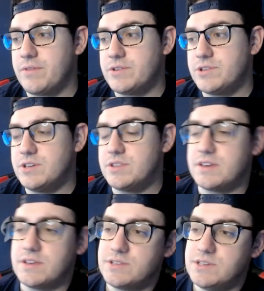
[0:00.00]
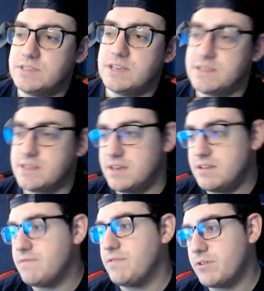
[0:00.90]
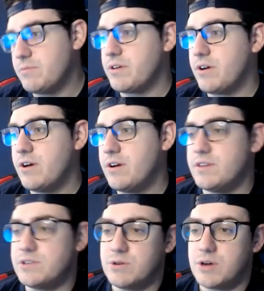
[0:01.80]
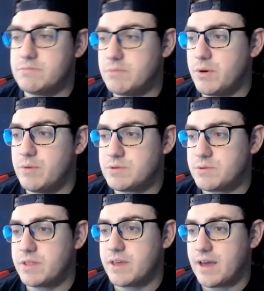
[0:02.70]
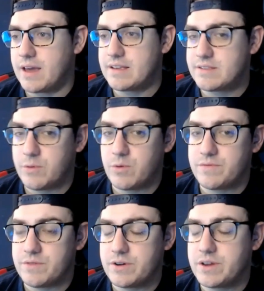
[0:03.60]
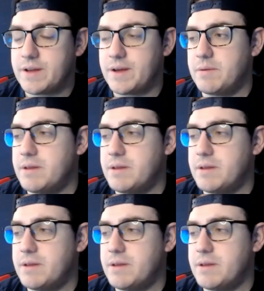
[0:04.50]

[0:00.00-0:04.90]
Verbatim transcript: Fl- she thinks she says that he's flirted with her. They show a couple moments where they, I guess, they were flirting.